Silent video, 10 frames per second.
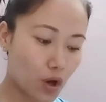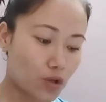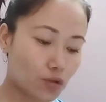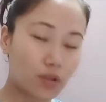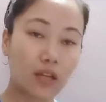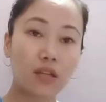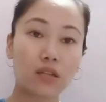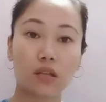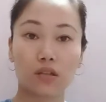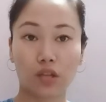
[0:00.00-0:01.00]
So there
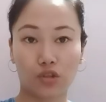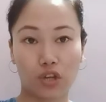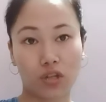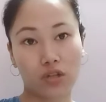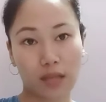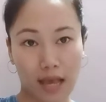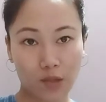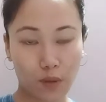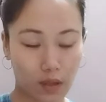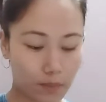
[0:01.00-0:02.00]
is such changes as
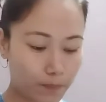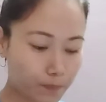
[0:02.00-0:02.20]
well.